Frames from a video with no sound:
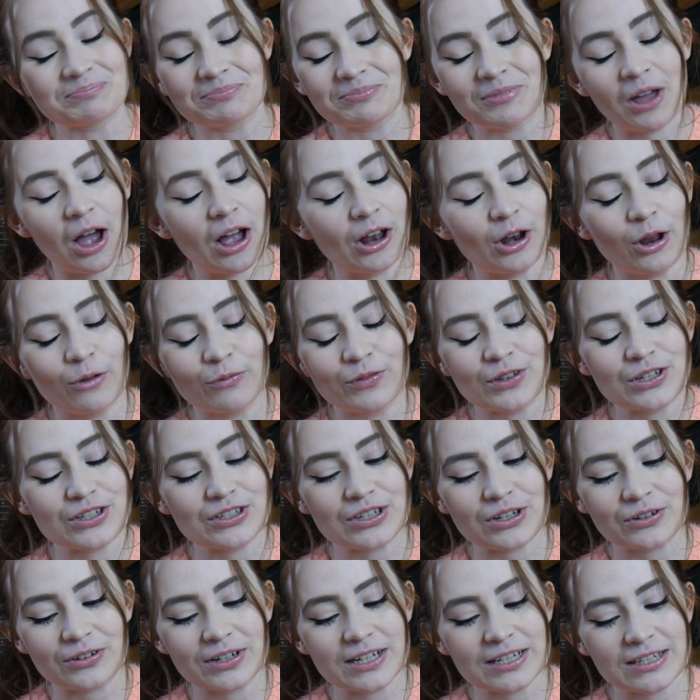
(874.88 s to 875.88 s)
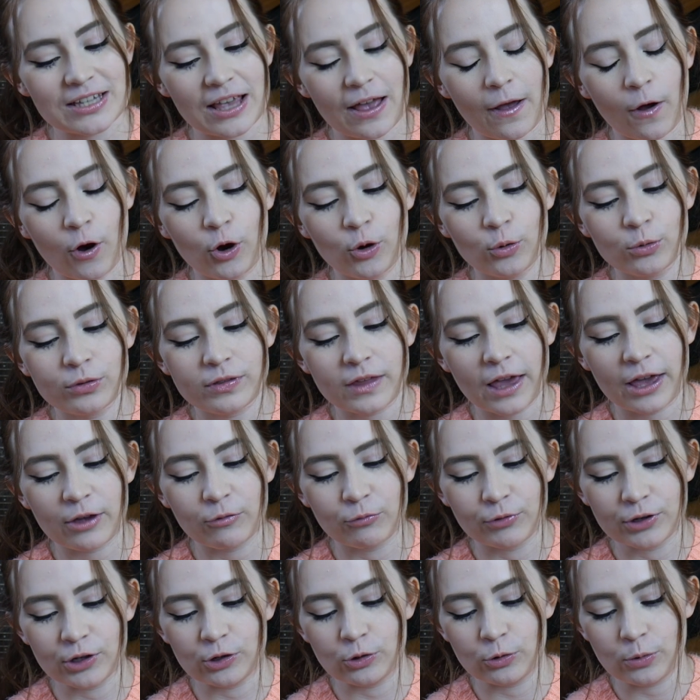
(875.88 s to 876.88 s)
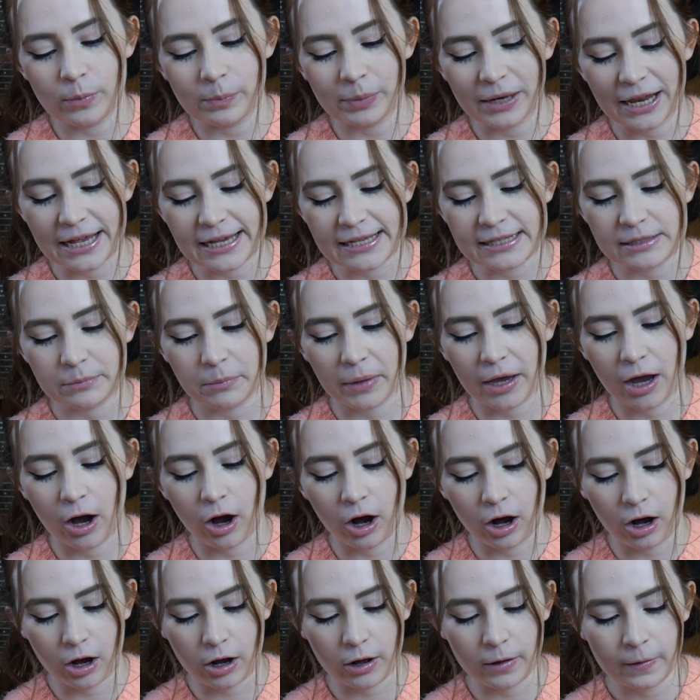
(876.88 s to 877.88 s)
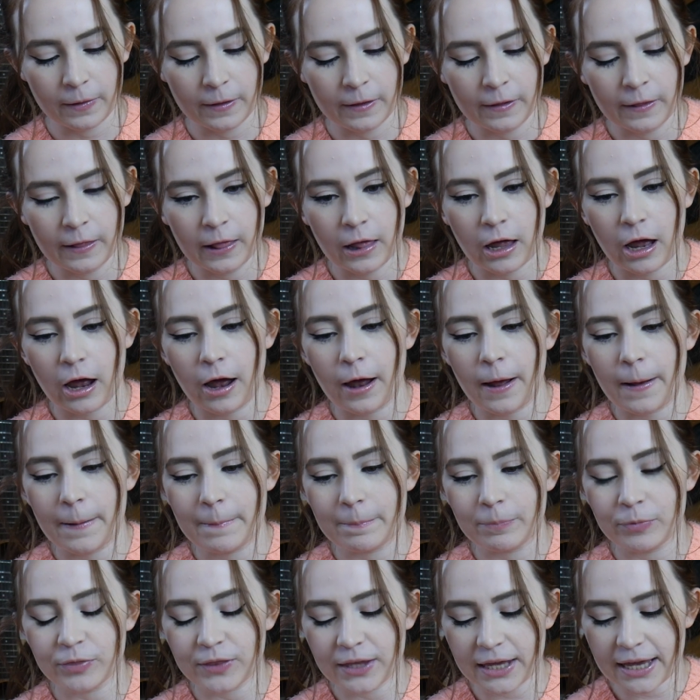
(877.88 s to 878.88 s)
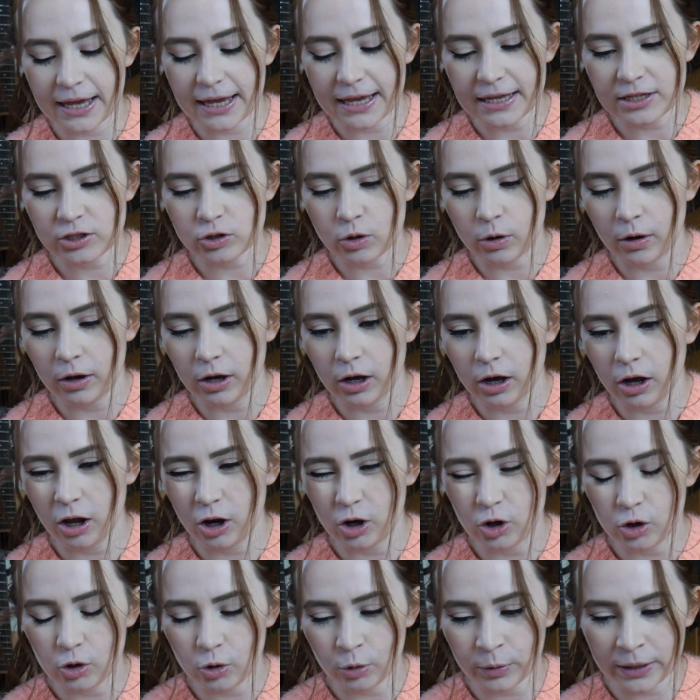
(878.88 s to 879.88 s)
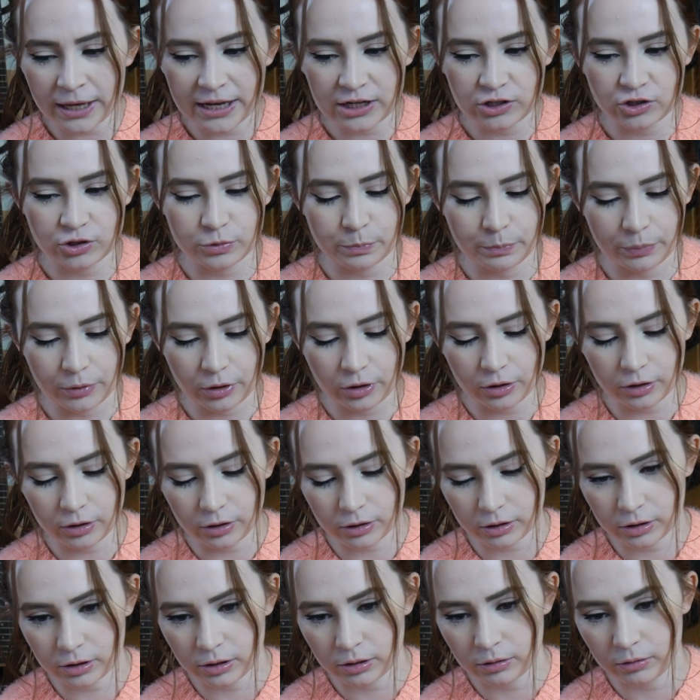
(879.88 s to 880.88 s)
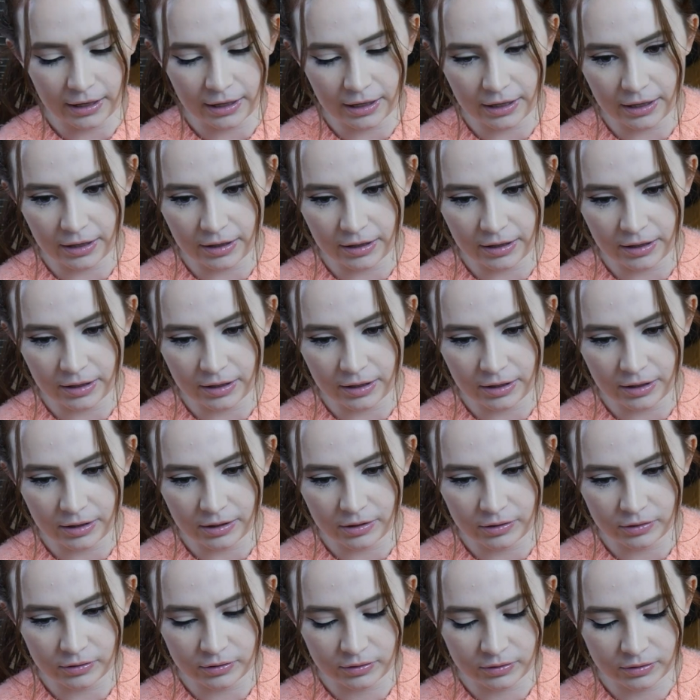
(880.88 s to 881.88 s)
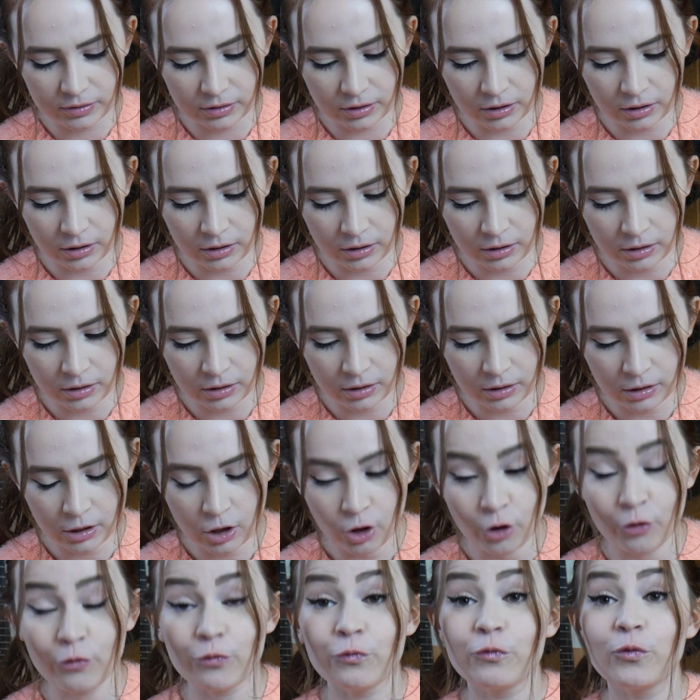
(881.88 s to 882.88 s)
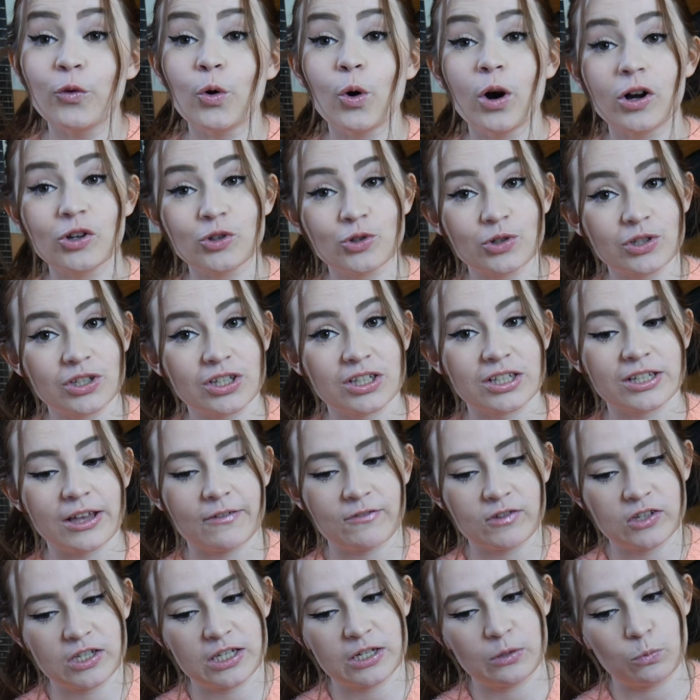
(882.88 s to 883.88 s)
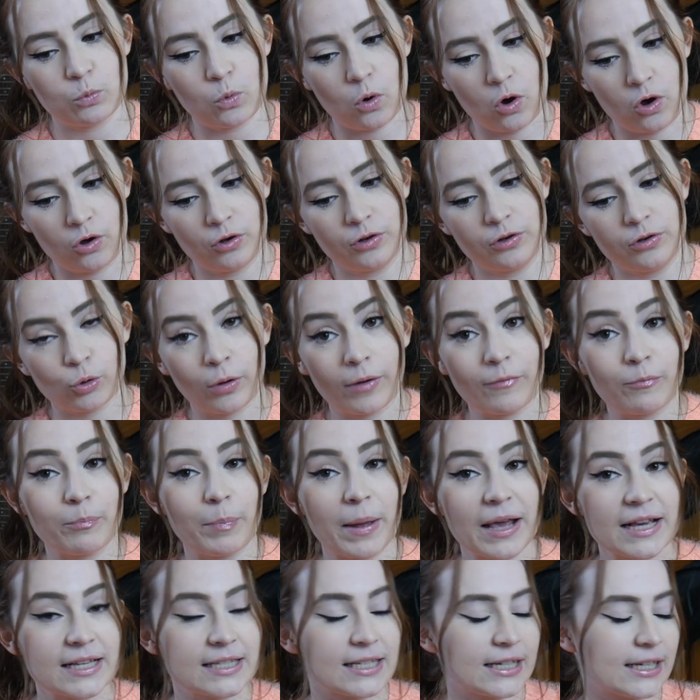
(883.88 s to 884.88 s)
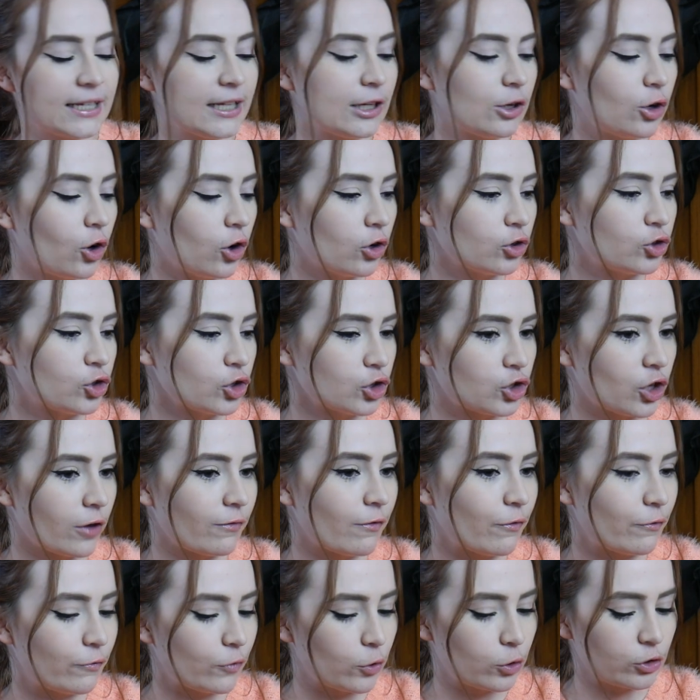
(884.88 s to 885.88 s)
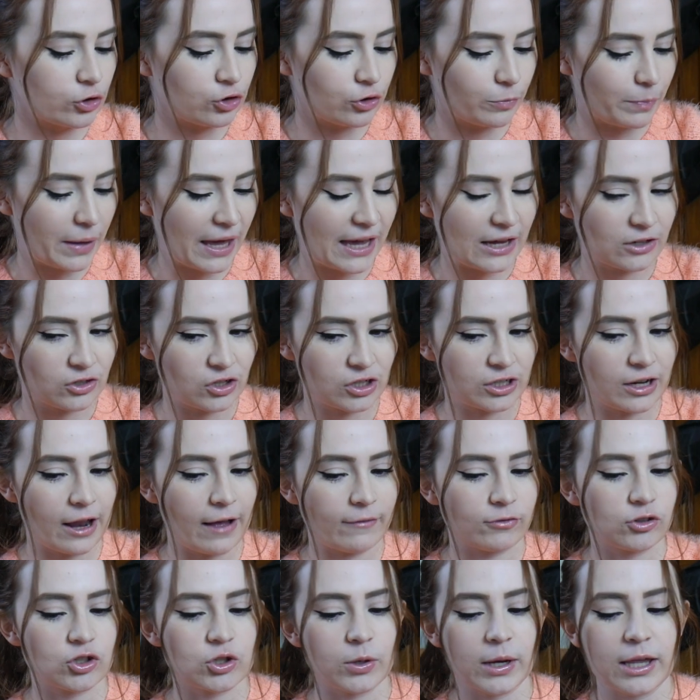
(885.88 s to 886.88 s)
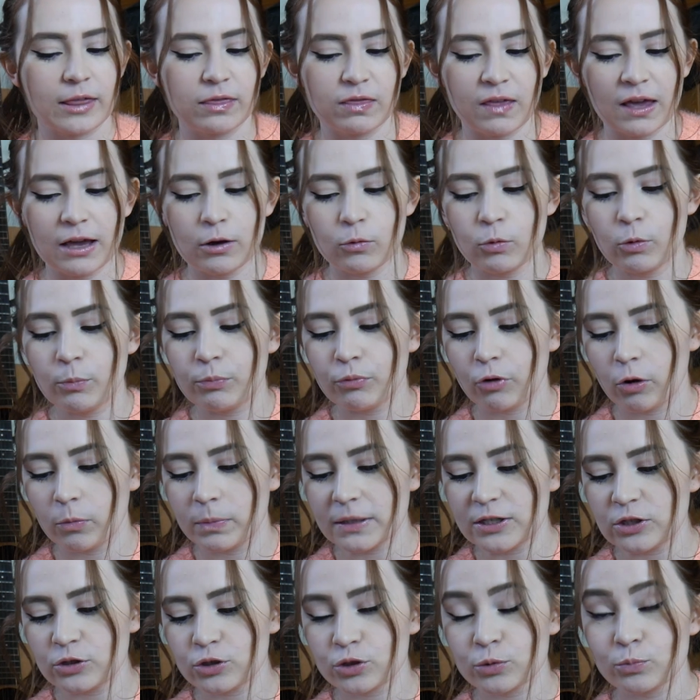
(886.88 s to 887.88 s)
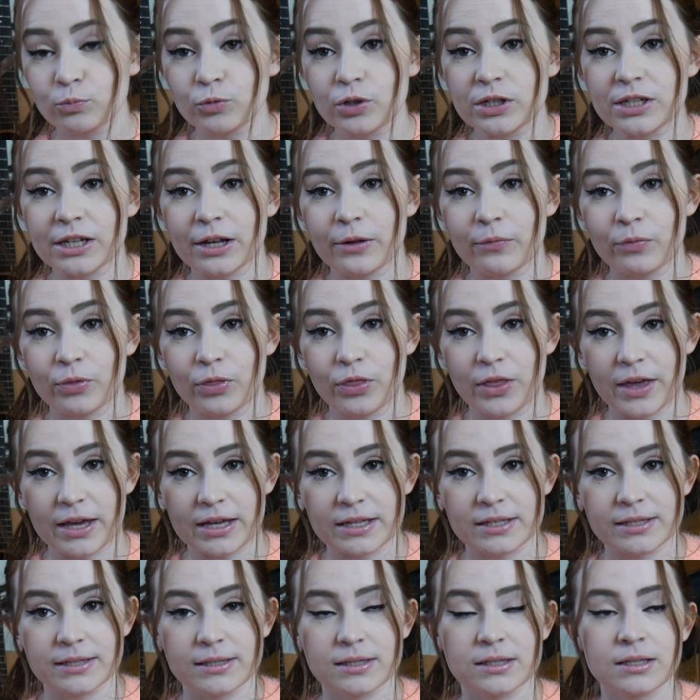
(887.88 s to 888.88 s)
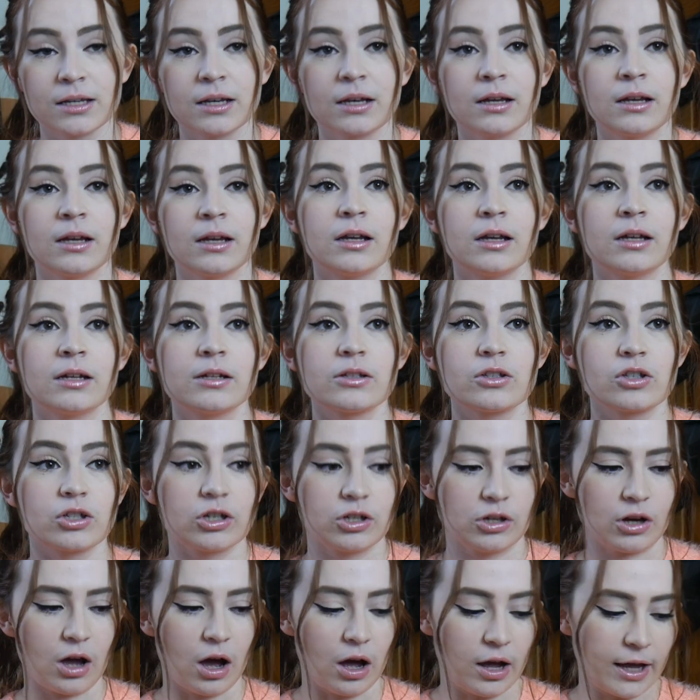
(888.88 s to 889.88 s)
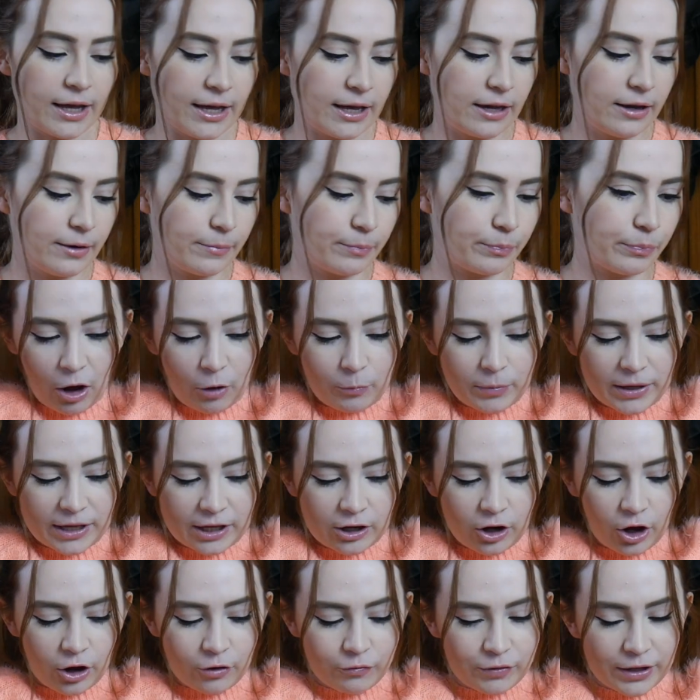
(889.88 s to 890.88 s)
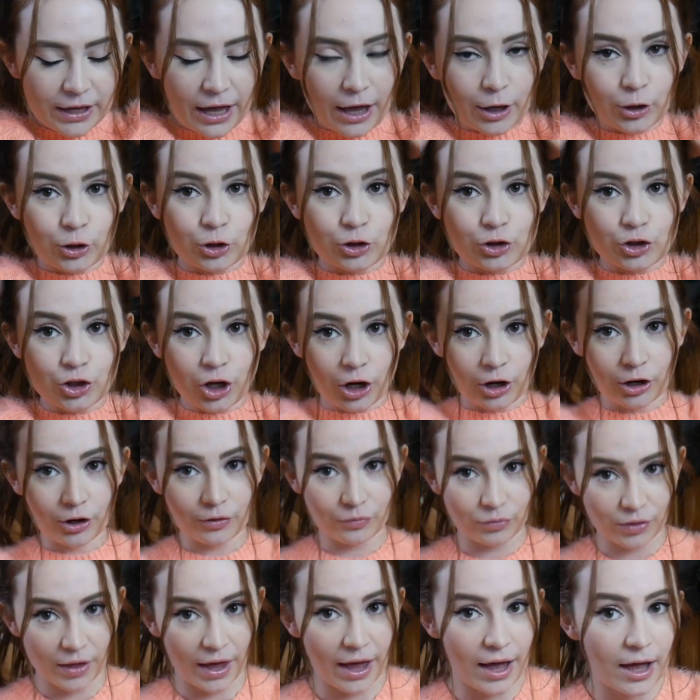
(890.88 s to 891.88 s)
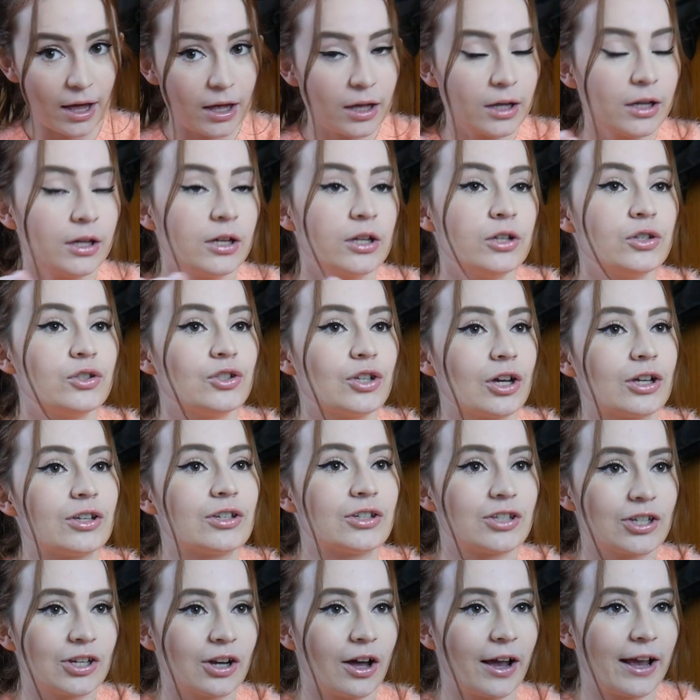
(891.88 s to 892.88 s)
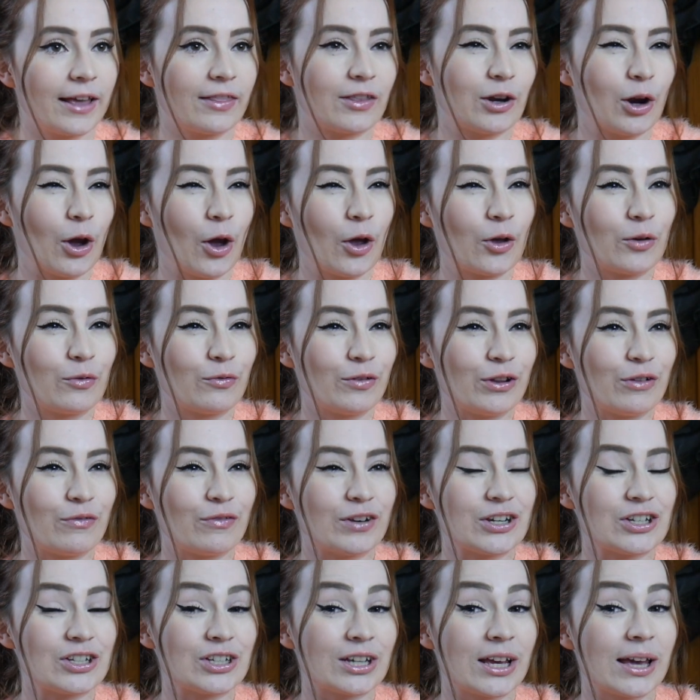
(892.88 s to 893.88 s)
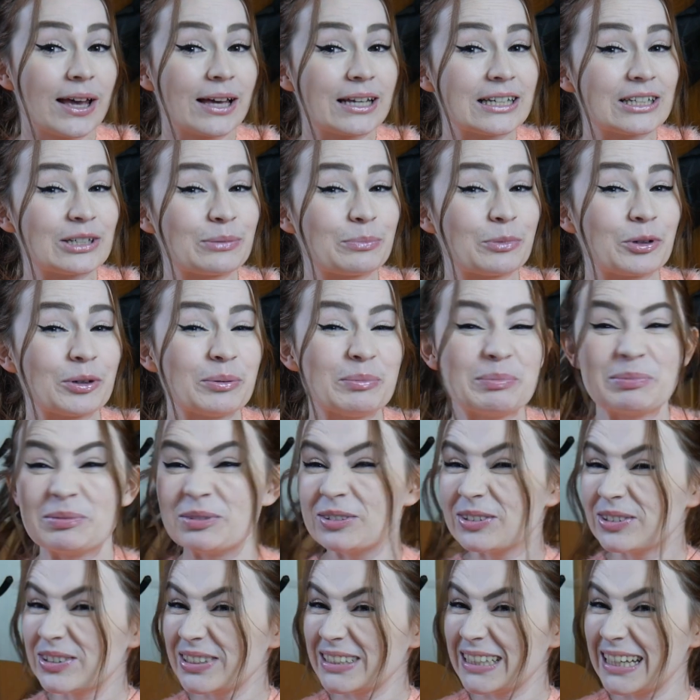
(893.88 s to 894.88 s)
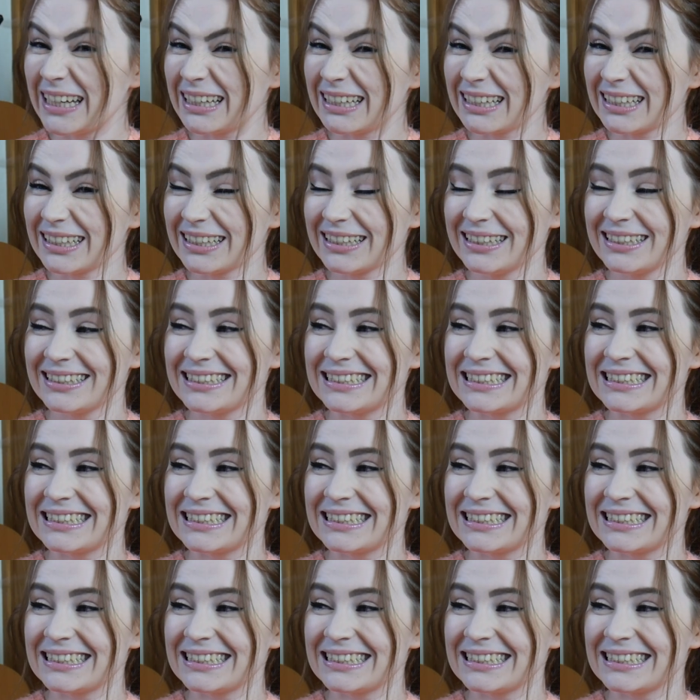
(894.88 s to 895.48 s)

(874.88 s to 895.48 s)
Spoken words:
love this series. It holds a real place in my heart. It is quite a longish book. It is 471. So I've basically got just over 400 pages left. So I think we'll probably do some reading of this tonight. We can hopefully get a good chunk of that done tonight and then hopefully finish it tomorrow morning.